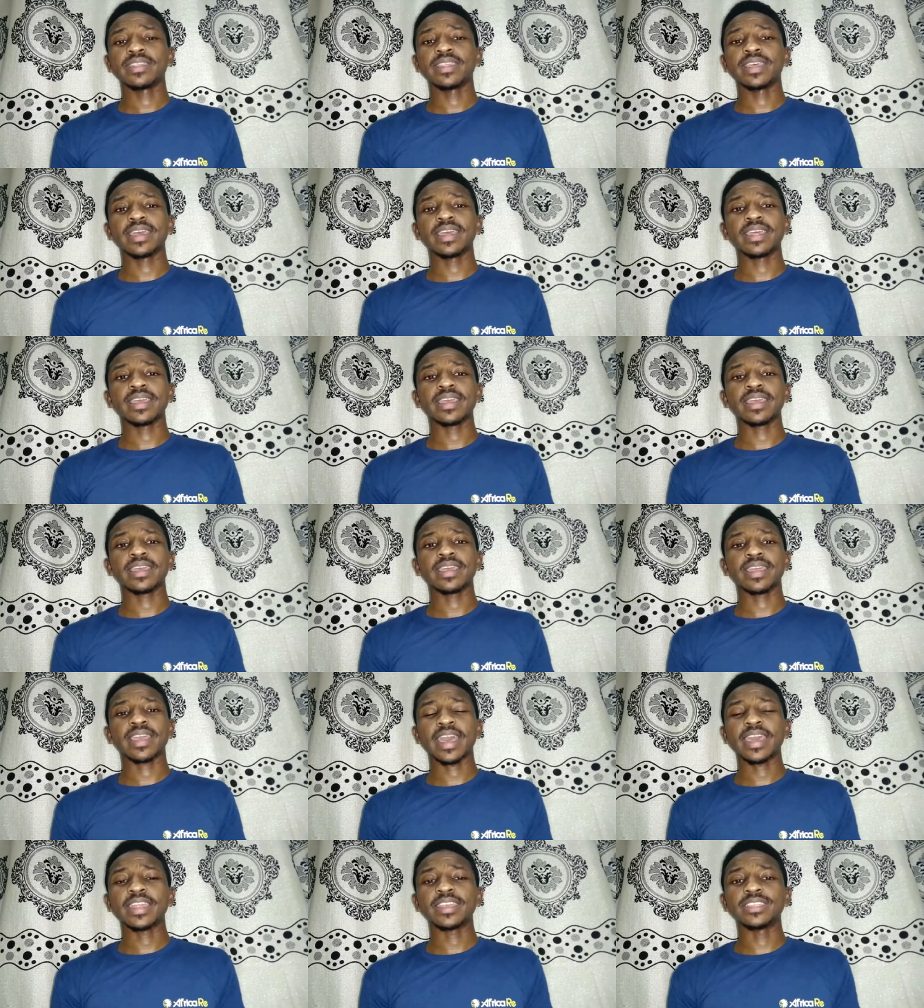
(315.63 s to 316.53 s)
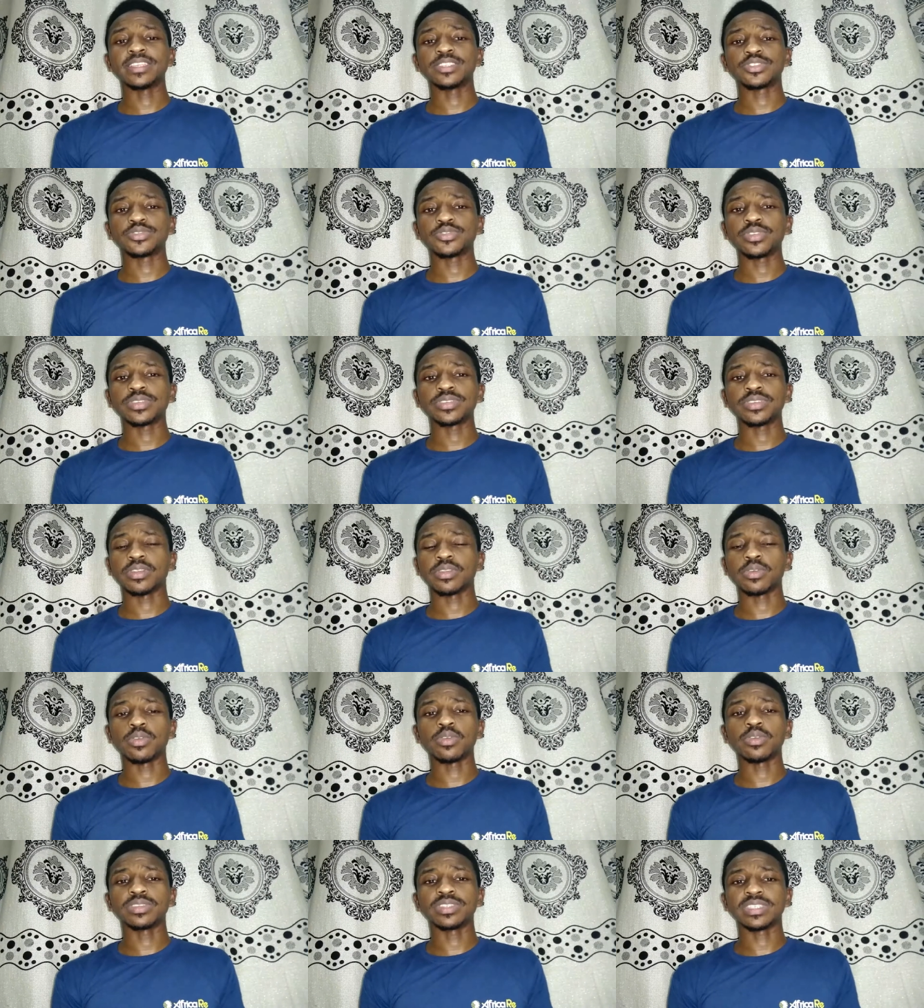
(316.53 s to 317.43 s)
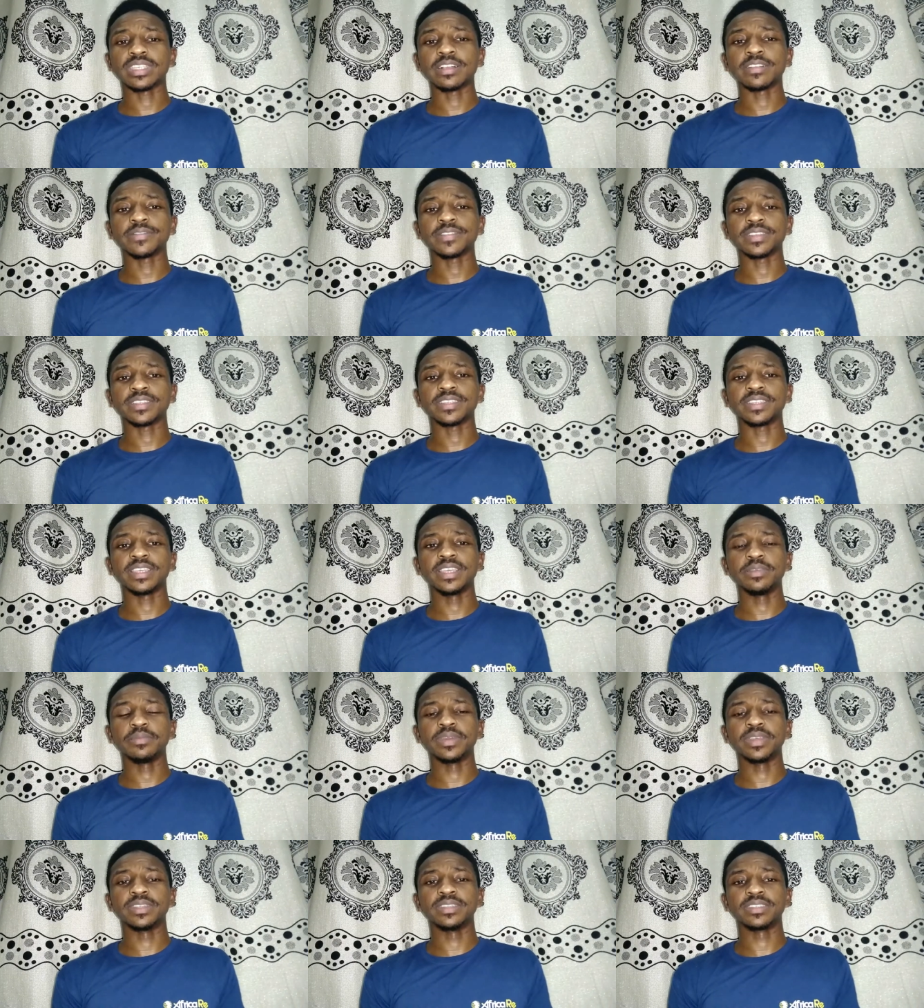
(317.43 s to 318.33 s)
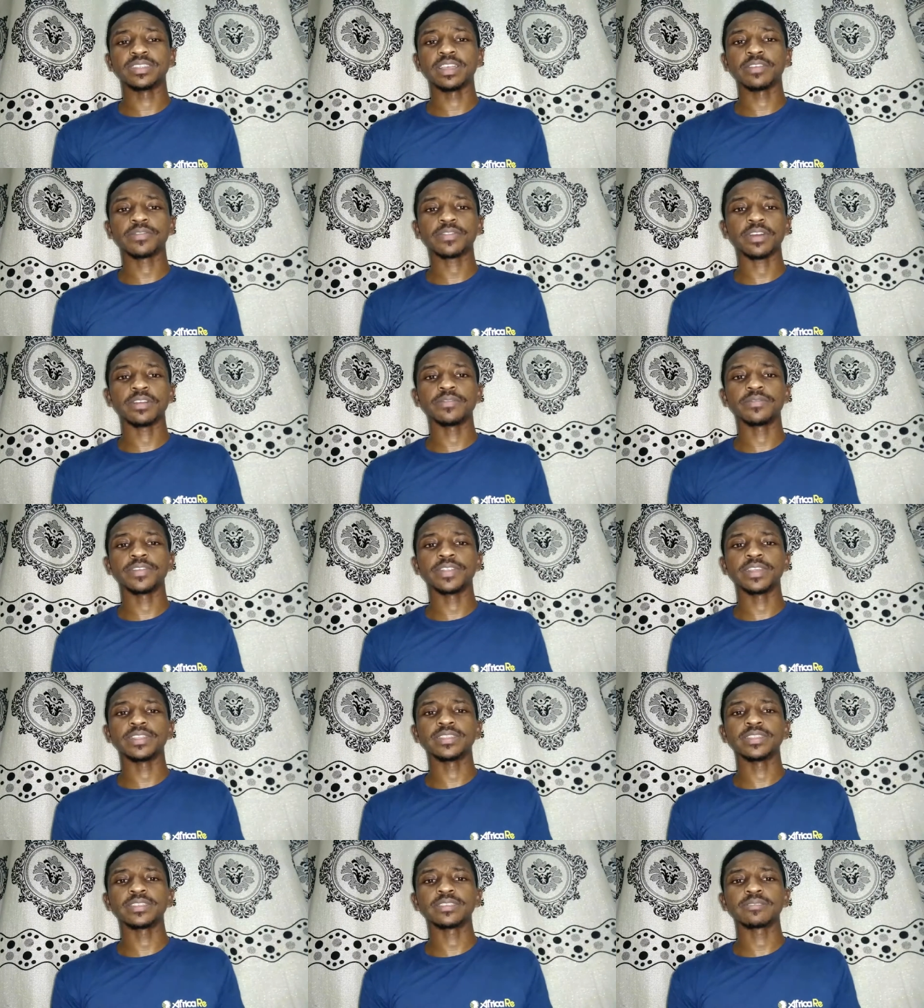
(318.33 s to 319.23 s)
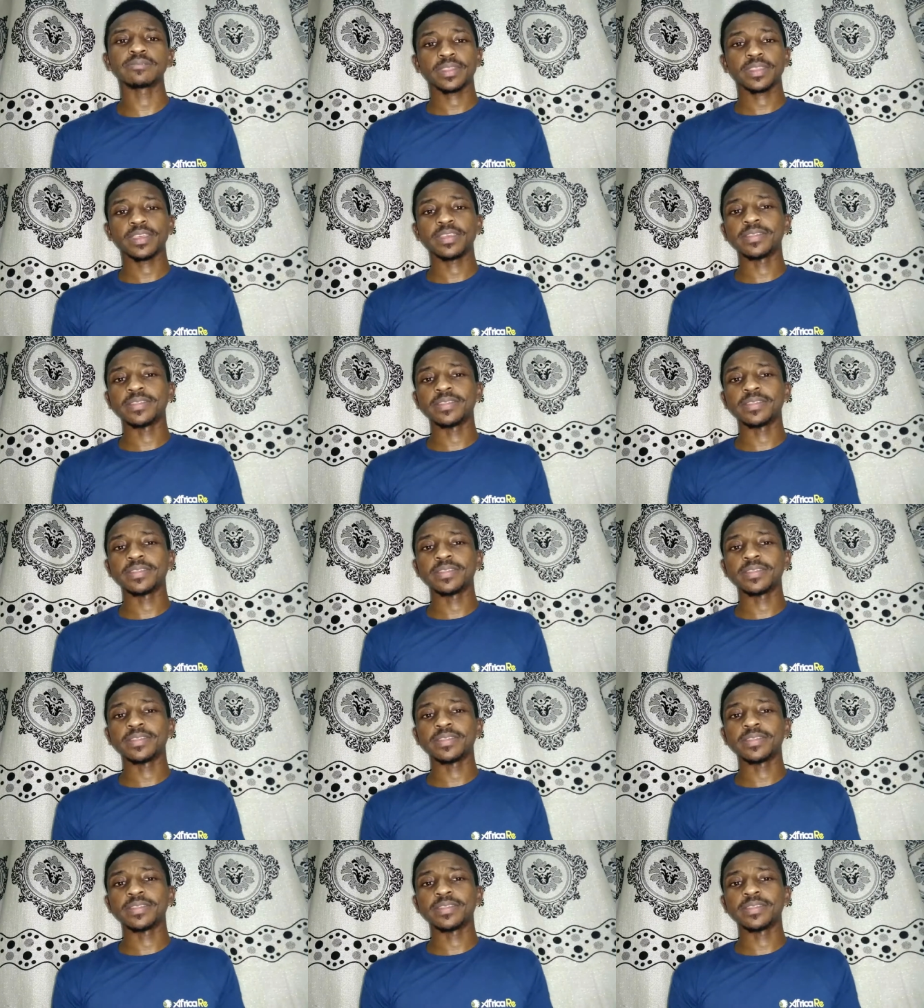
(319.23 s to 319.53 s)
that kind of destroys our whole self esteem and self confidence.